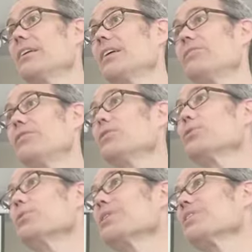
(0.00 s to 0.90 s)
if
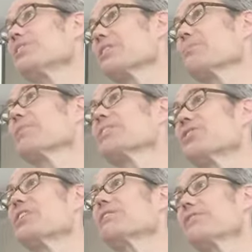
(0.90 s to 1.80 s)
you simply
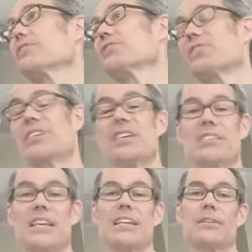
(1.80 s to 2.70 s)
seek first his
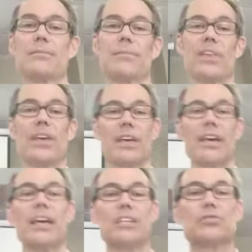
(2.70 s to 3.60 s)
kingdom
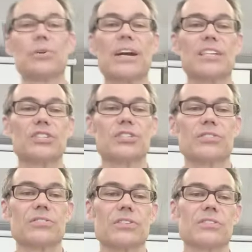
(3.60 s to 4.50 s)
and his
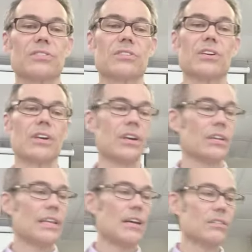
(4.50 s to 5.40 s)
righteousness.
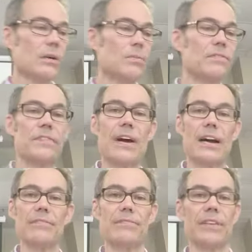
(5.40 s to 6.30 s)
Now, number
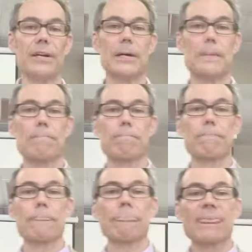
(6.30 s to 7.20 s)
five there.
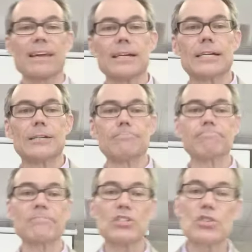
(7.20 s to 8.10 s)

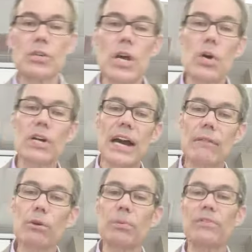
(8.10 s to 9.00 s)
So no,
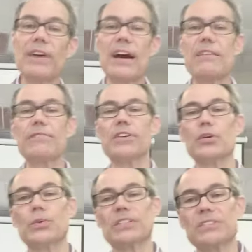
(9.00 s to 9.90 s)
God will provide for
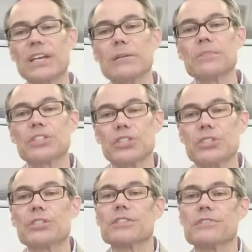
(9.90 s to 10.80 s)
you when his kingdom, the
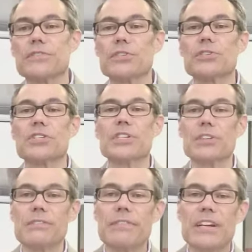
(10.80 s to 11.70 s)
church, is first in
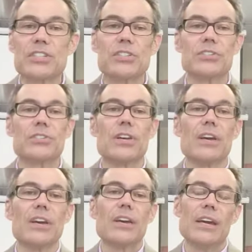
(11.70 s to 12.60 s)
your affections.
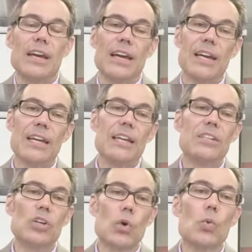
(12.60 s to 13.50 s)

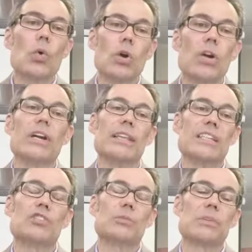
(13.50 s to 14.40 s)
And don't worry,
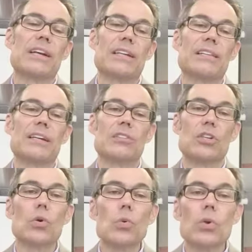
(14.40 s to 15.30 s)
that's your blank there.
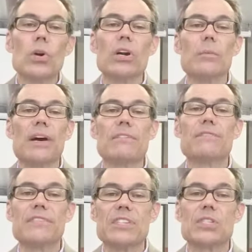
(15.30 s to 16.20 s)
Don't worry about
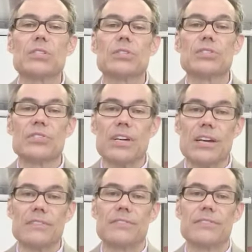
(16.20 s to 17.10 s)
physical
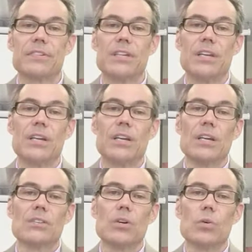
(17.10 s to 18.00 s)
stuff.
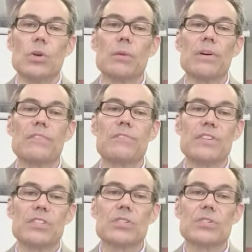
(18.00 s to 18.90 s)
Don't worry about
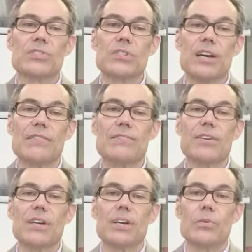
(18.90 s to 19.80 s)
physical stuff
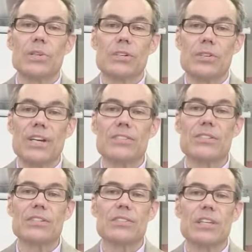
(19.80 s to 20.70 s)
when Christ
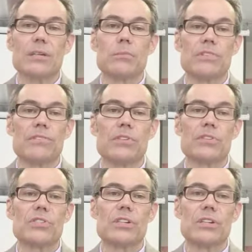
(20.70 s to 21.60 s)
and his kingdom are
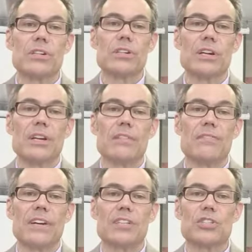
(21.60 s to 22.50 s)
first in your
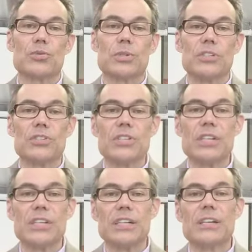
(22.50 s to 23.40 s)
affections, when you're
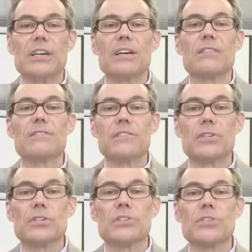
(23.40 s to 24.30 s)
seeking
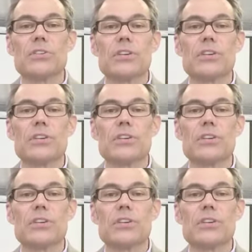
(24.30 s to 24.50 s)
first